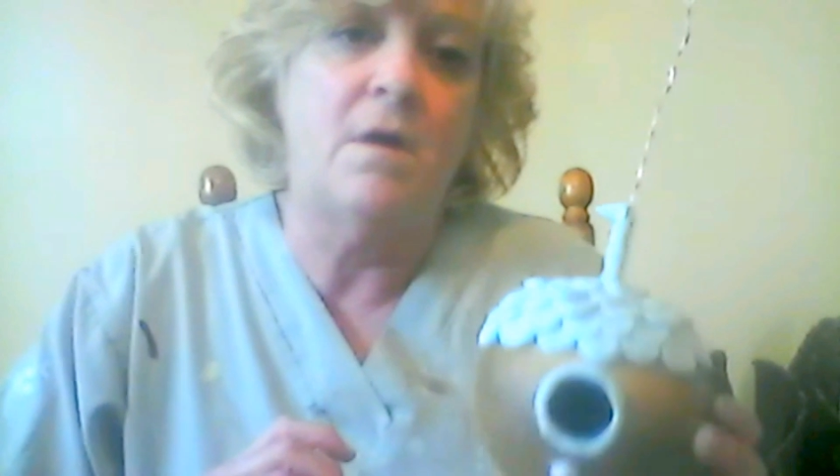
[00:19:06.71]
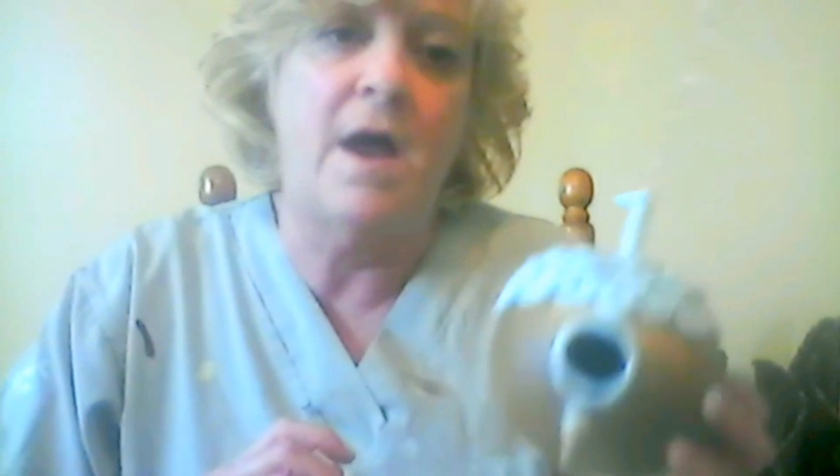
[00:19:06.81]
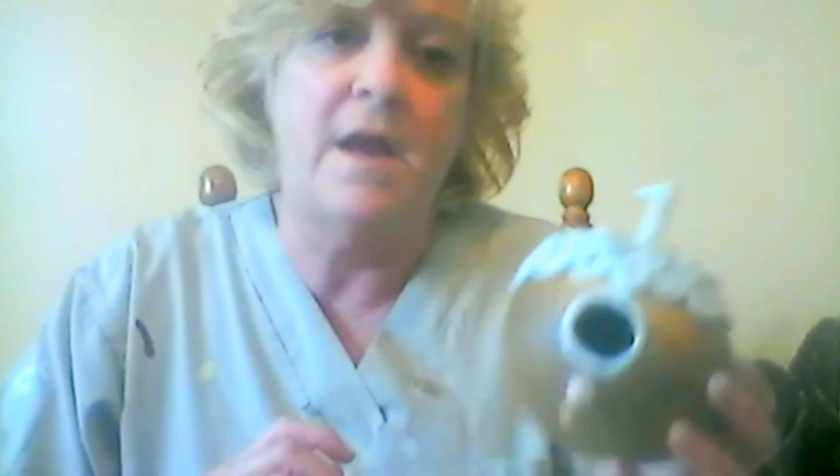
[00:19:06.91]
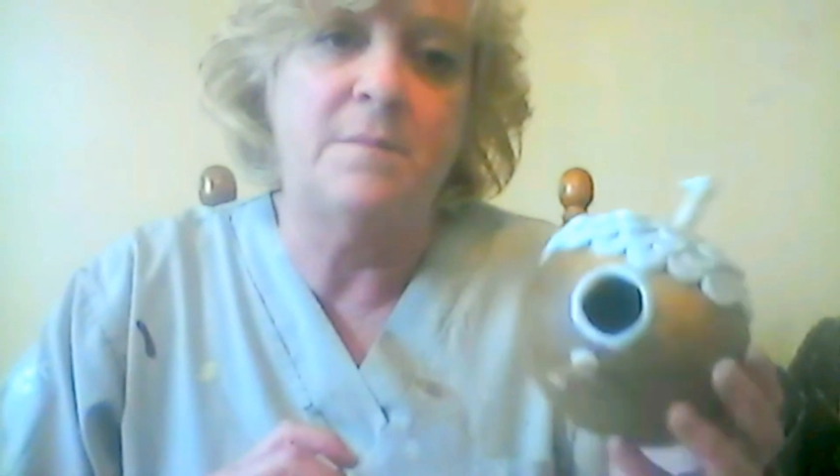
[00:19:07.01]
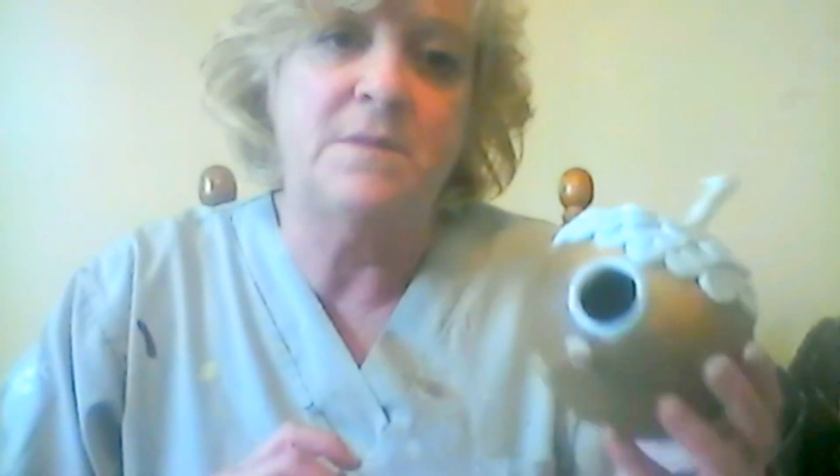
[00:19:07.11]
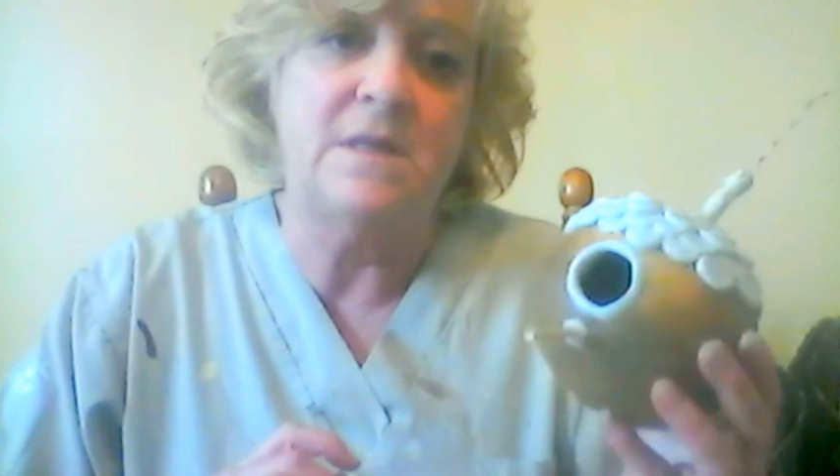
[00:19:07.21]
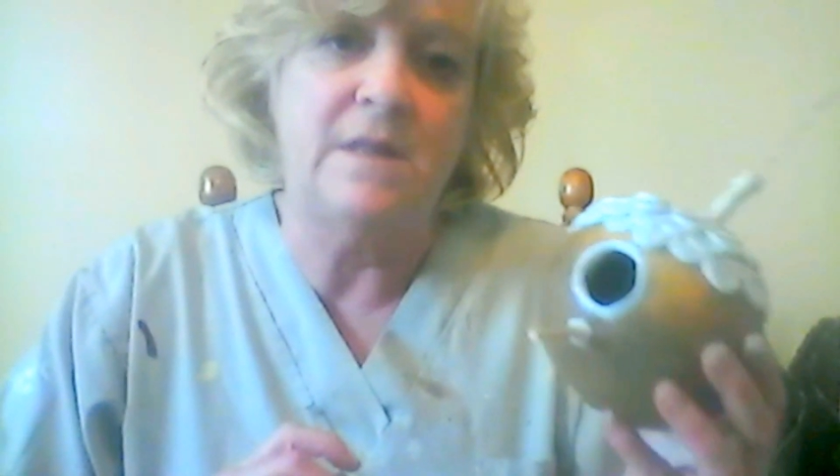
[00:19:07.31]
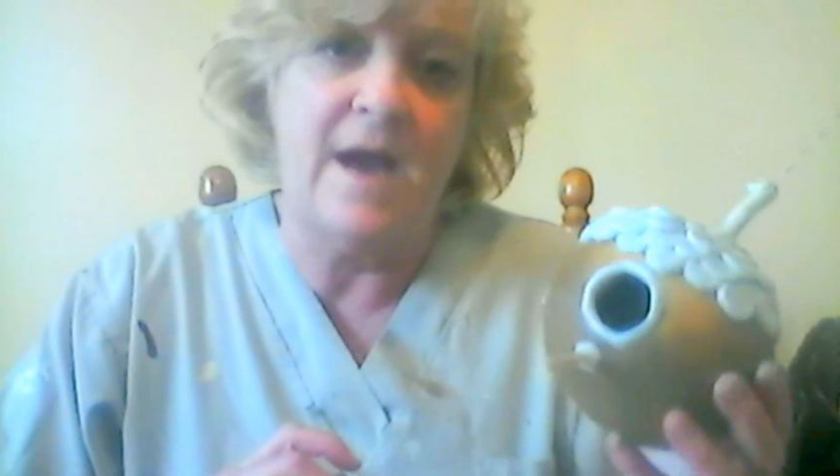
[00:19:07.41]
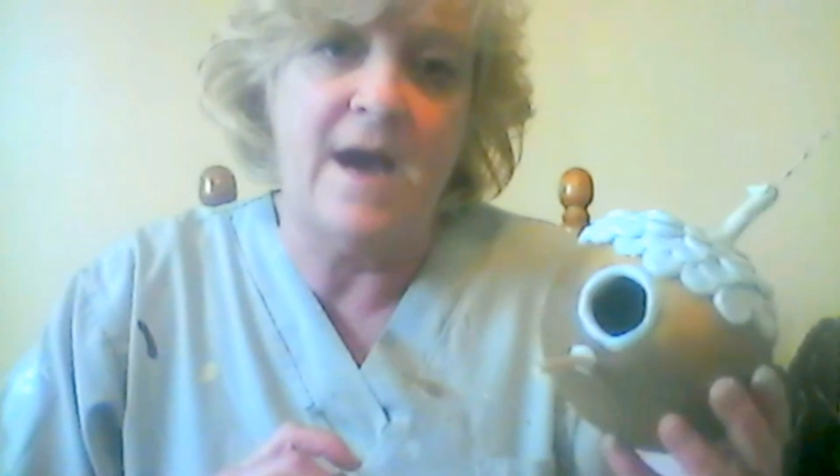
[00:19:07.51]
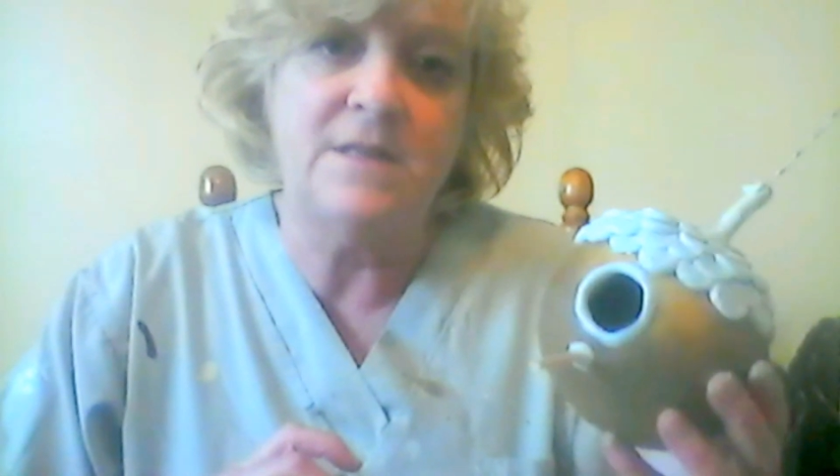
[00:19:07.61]
item to
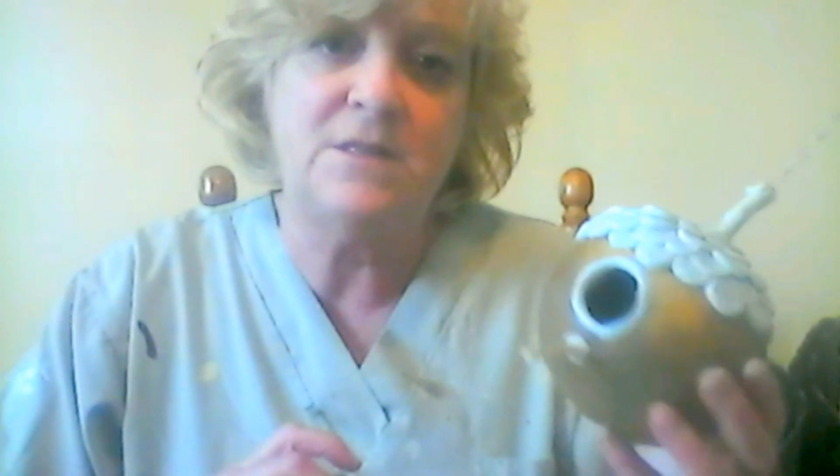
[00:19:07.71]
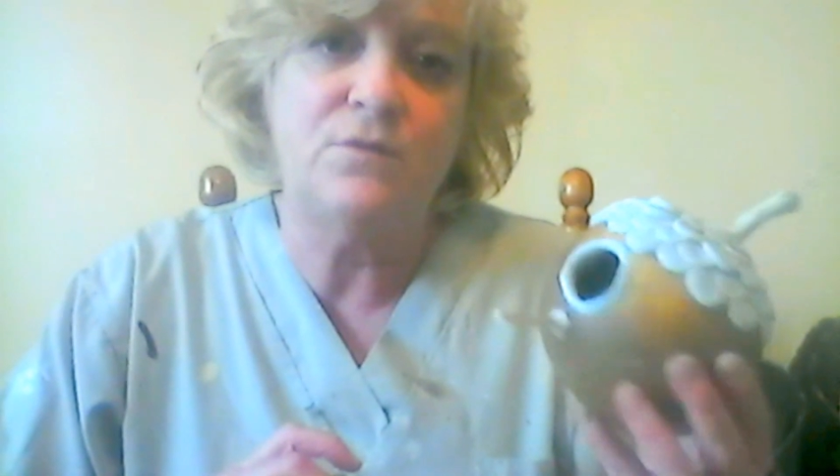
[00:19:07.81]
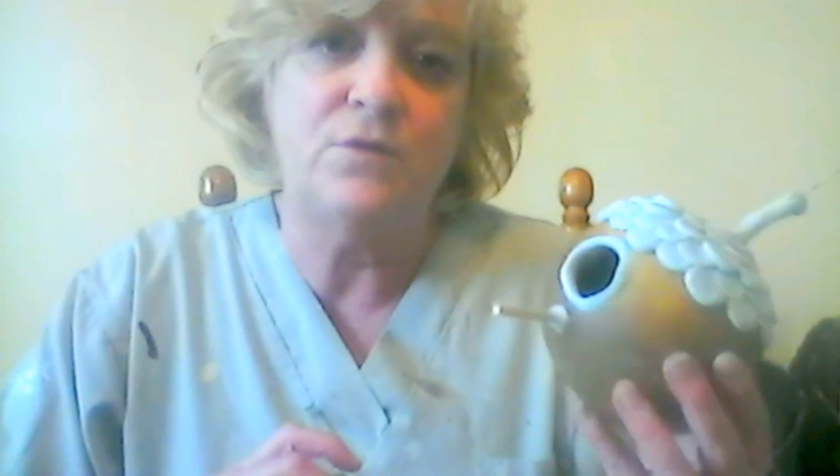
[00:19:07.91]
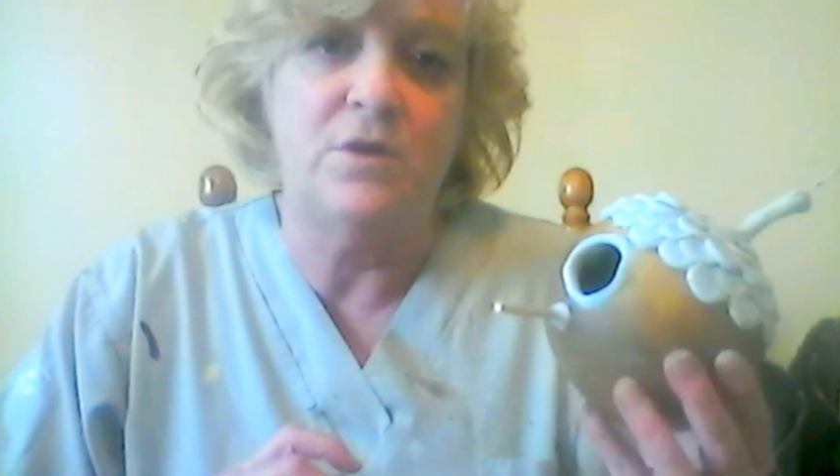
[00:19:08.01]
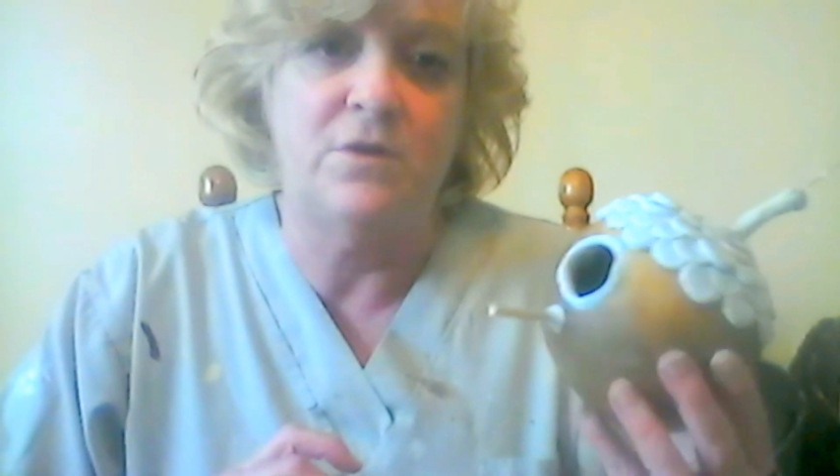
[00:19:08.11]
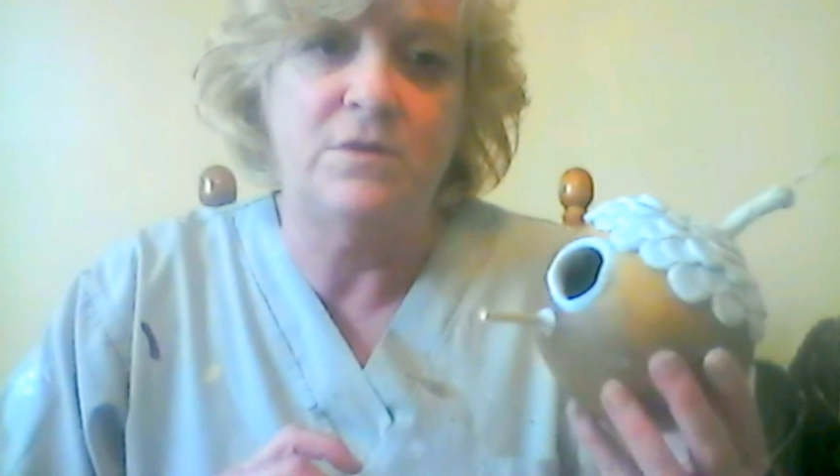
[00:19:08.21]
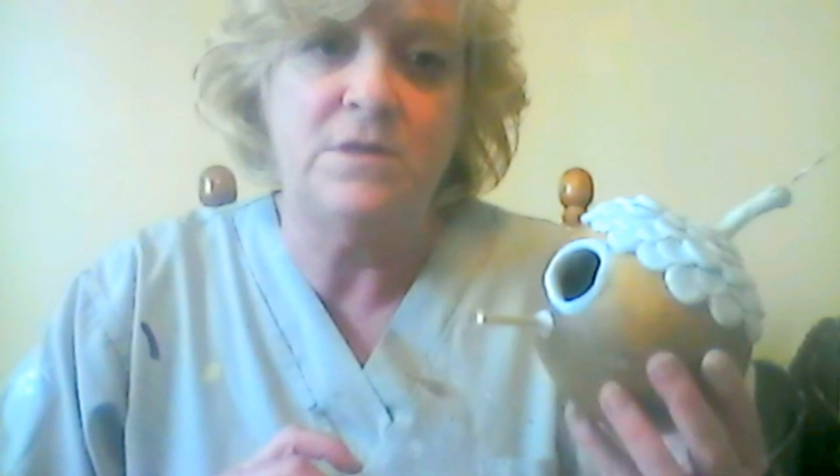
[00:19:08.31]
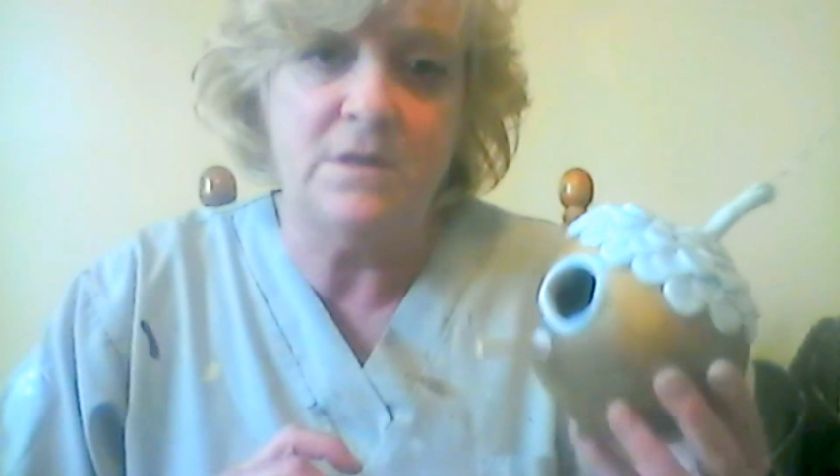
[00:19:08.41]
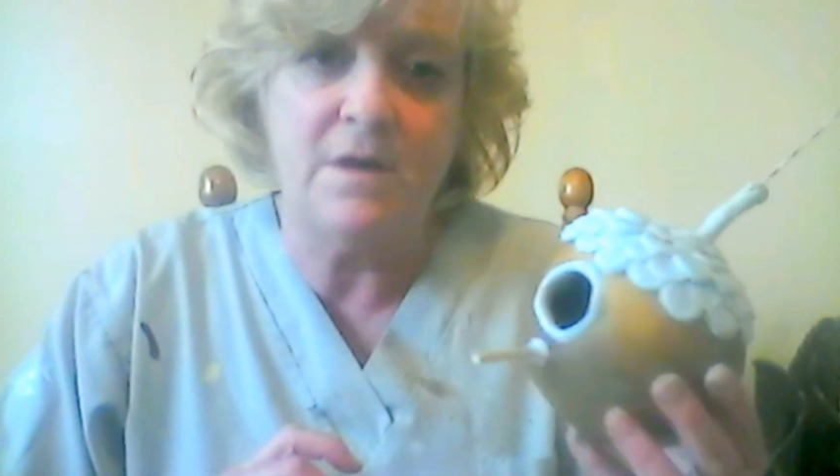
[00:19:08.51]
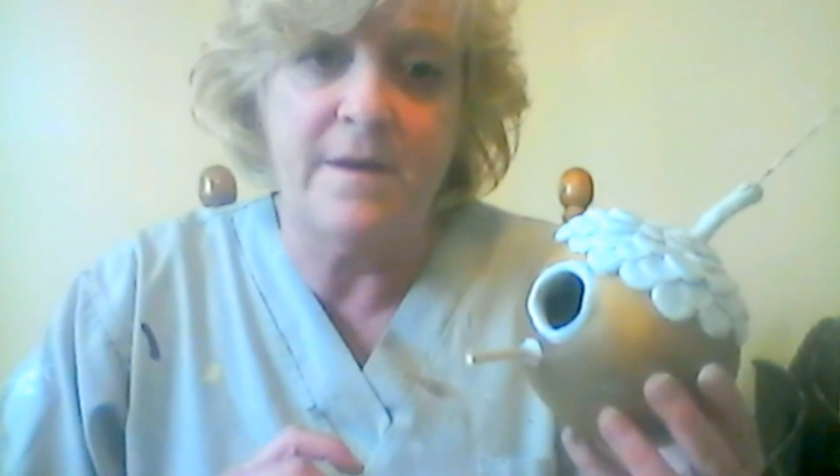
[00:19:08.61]
last for years
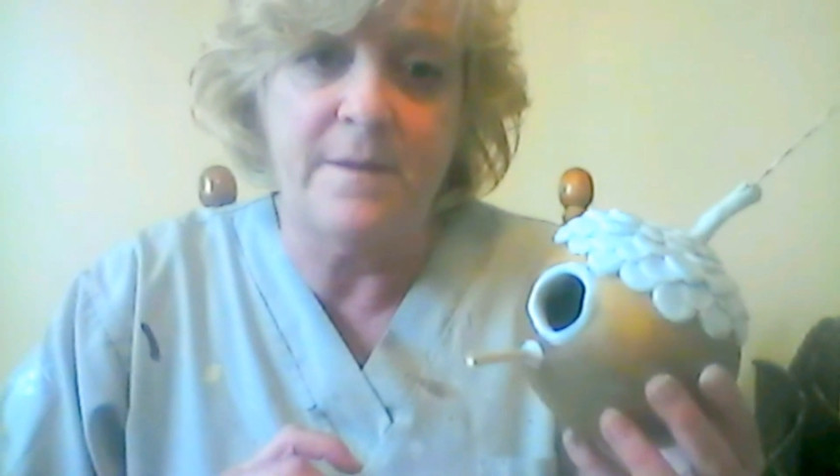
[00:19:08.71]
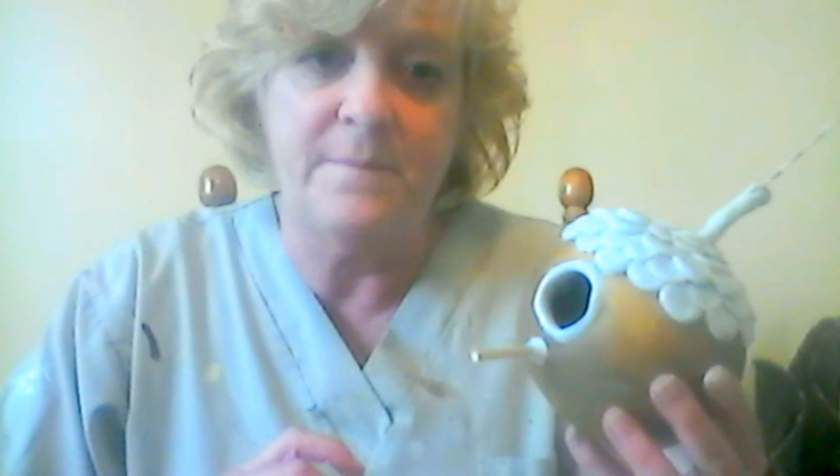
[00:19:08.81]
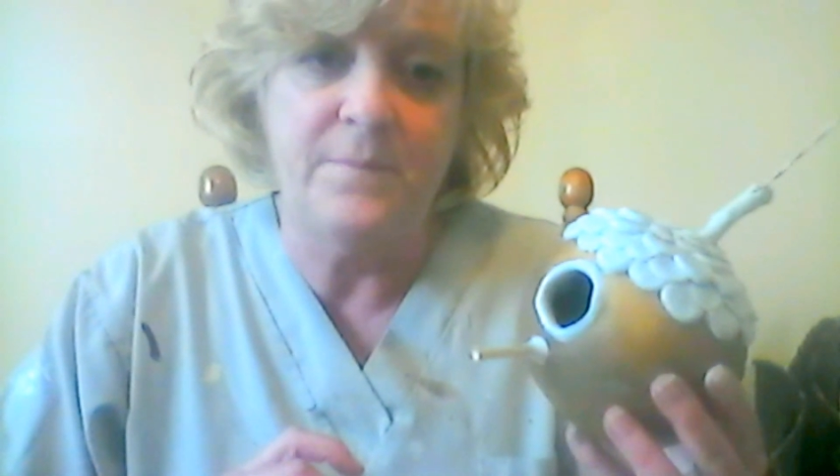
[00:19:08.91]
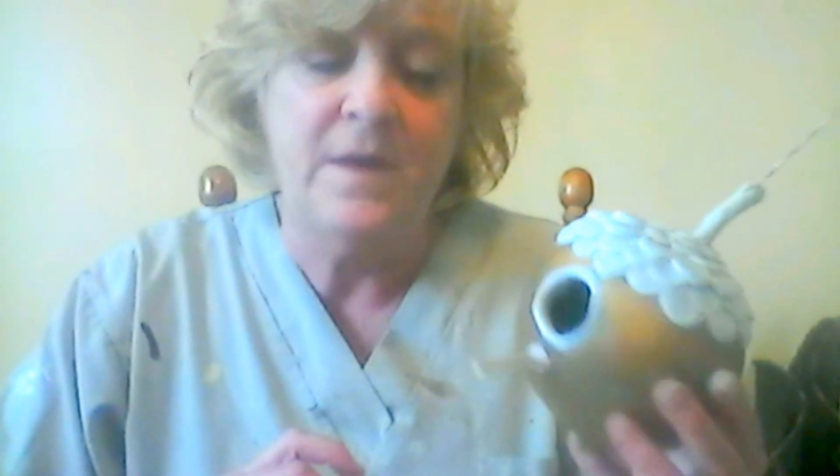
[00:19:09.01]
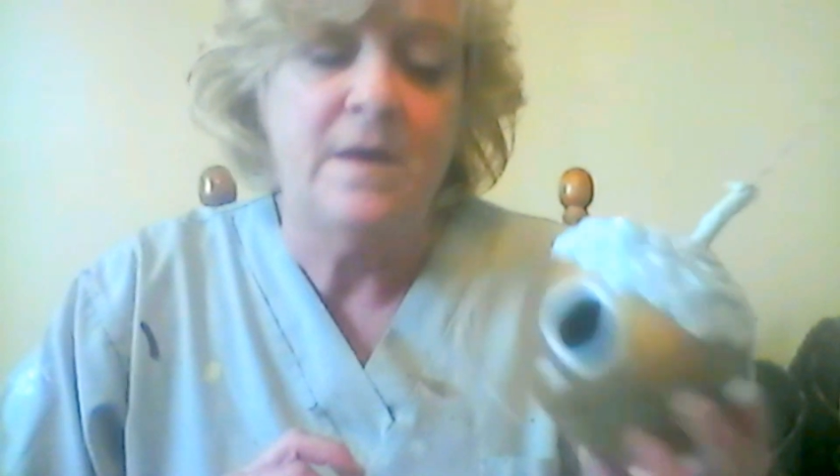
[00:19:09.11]
to come,